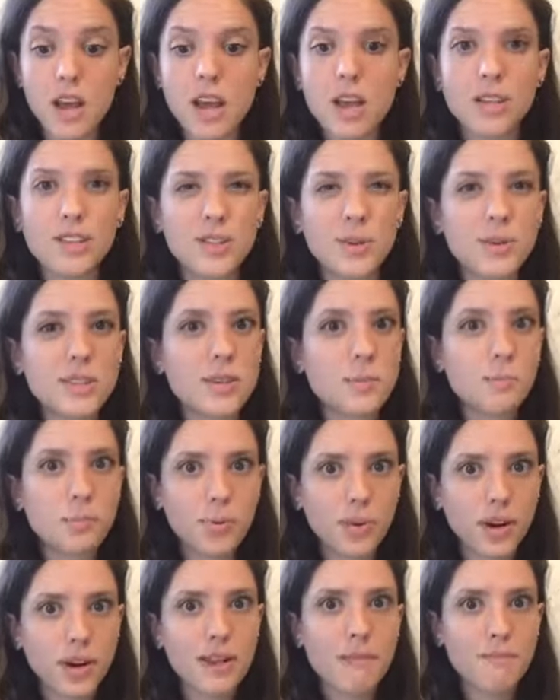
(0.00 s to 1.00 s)
So it's a
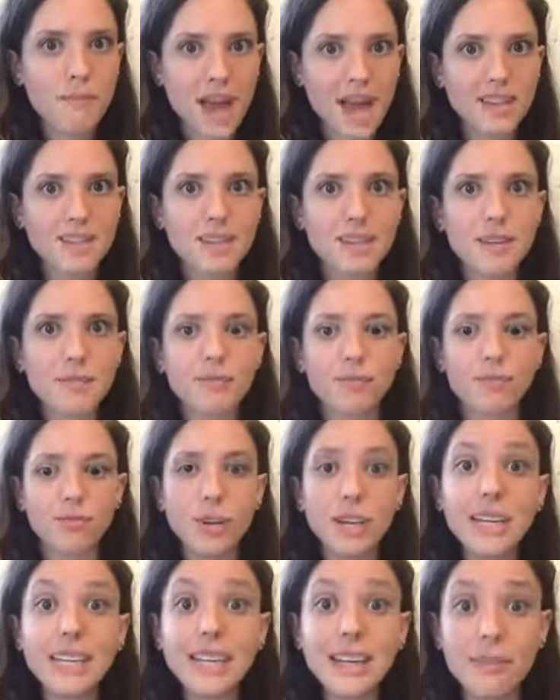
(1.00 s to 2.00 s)
pretty massive,
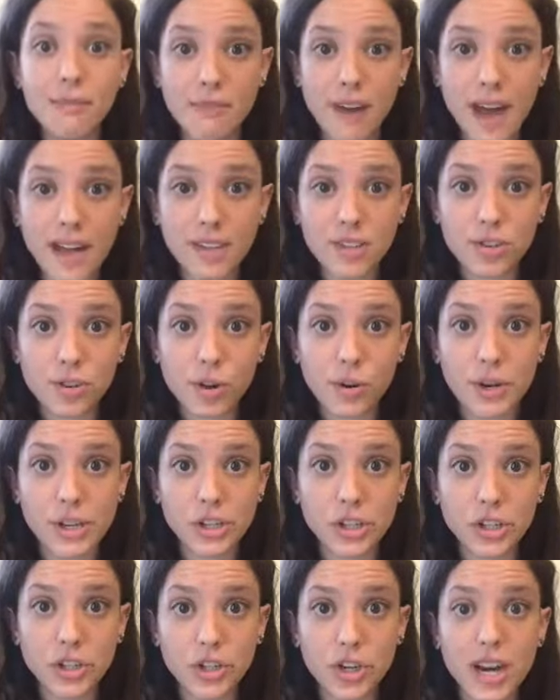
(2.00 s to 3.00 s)
really fast
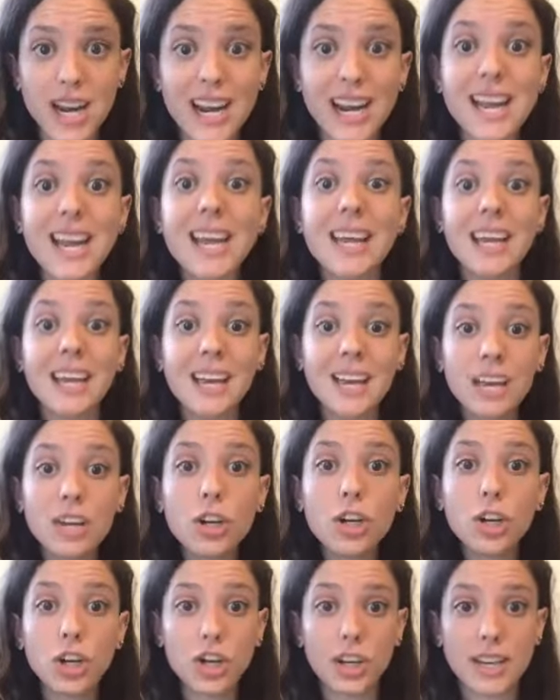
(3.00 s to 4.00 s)
growing tree
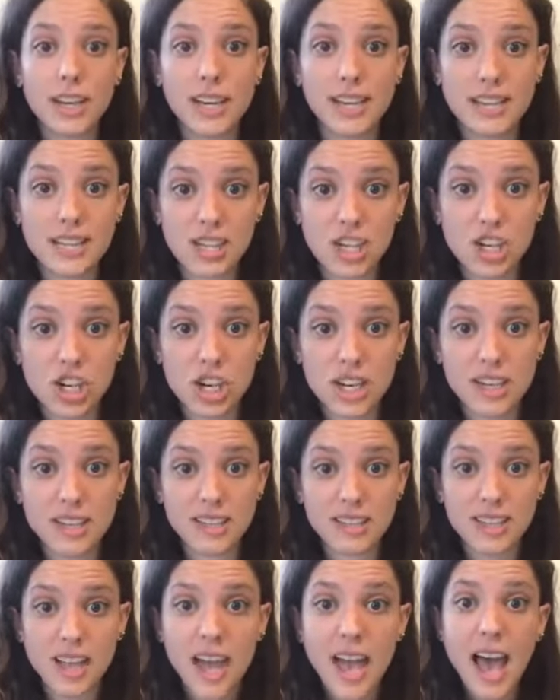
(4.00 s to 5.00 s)
in good
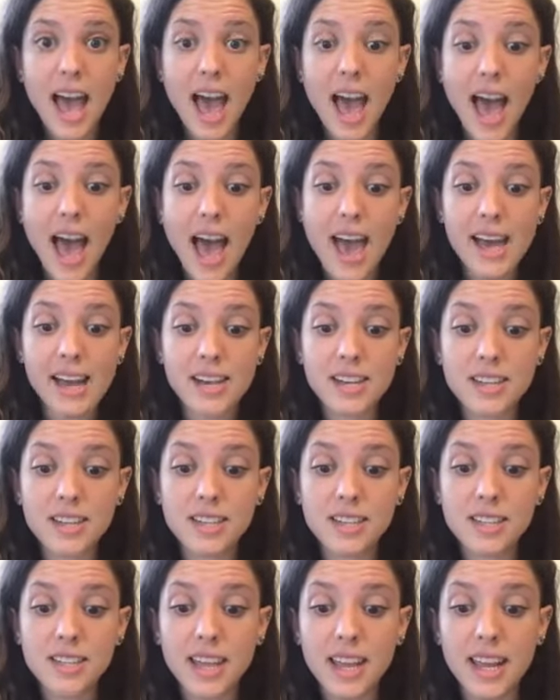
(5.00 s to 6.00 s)
conditions,
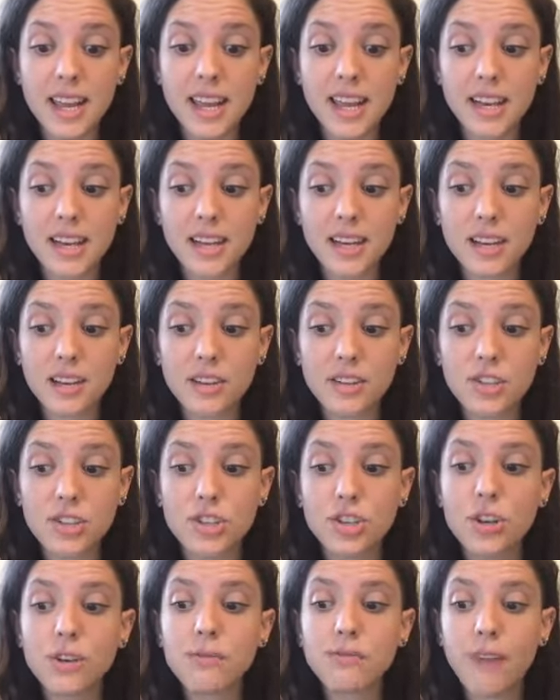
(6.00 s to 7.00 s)
and it
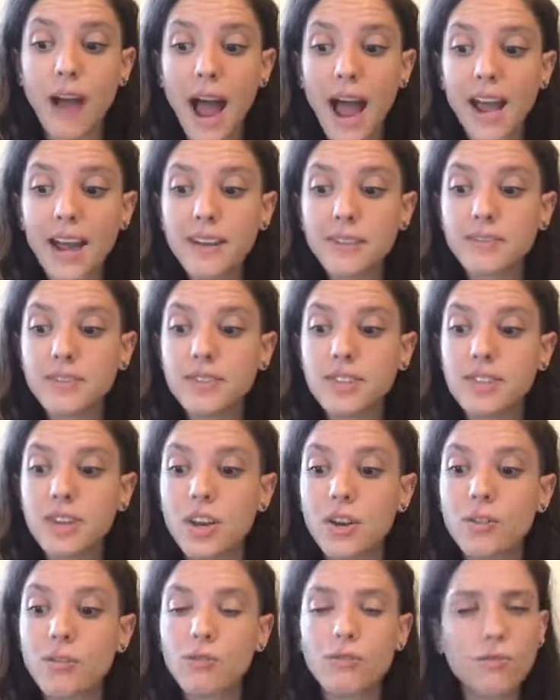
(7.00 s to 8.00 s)
survives
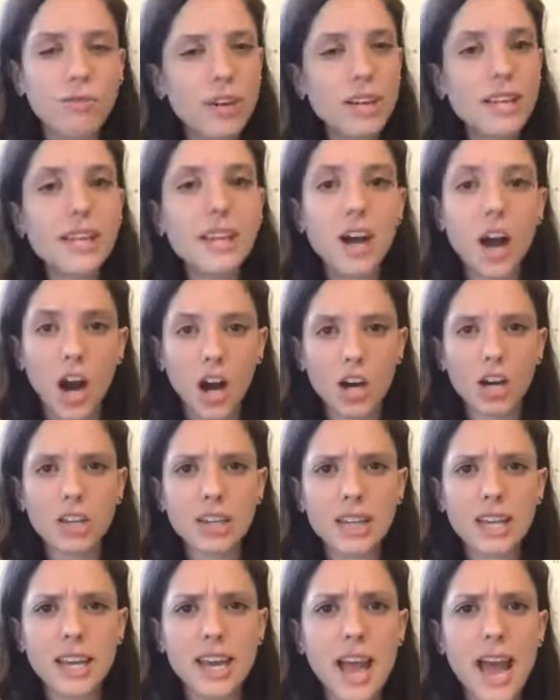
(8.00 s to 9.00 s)
really
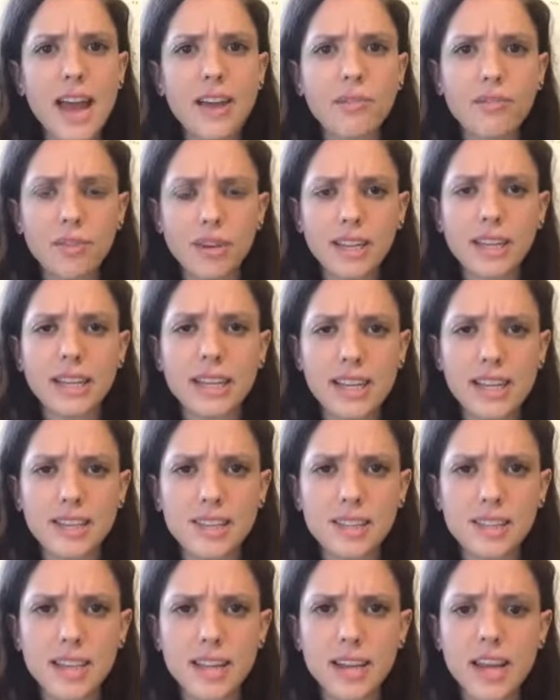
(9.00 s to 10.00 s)
heartily and really
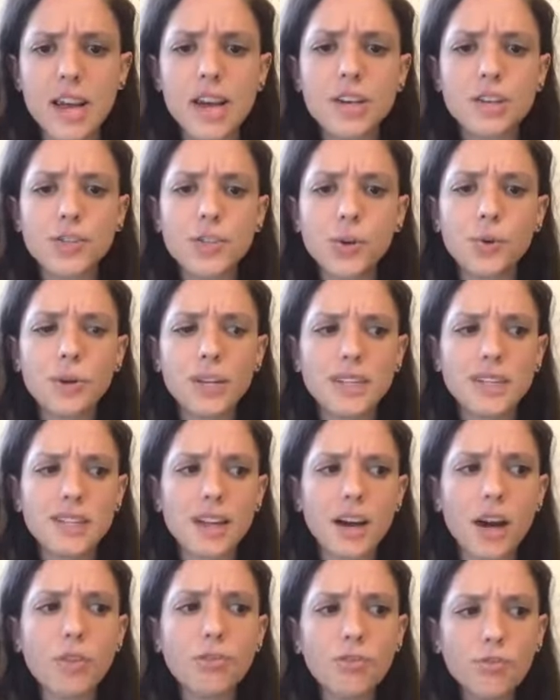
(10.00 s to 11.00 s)
easily. So it's
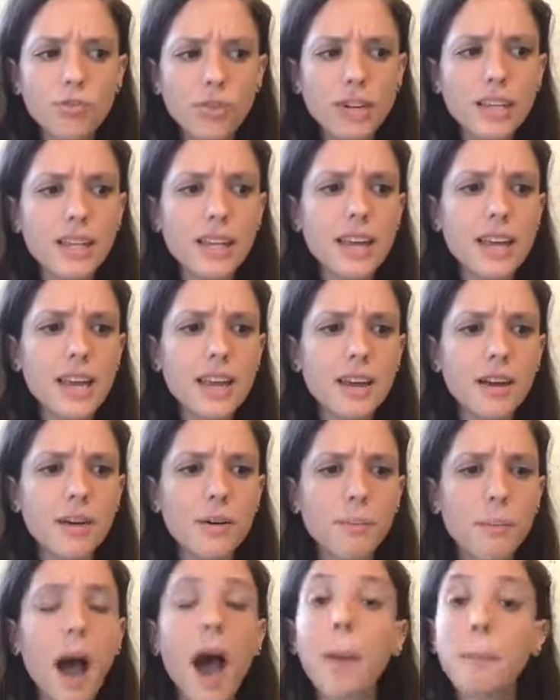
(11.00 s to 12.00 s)
a really
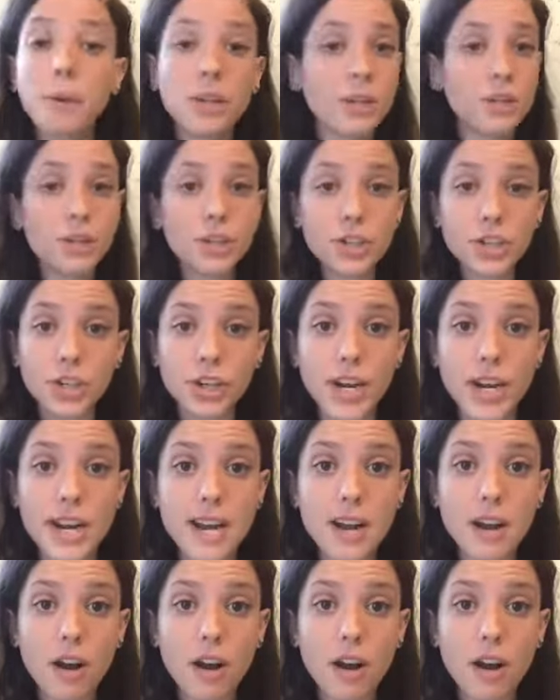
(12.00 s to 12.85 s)
popular tree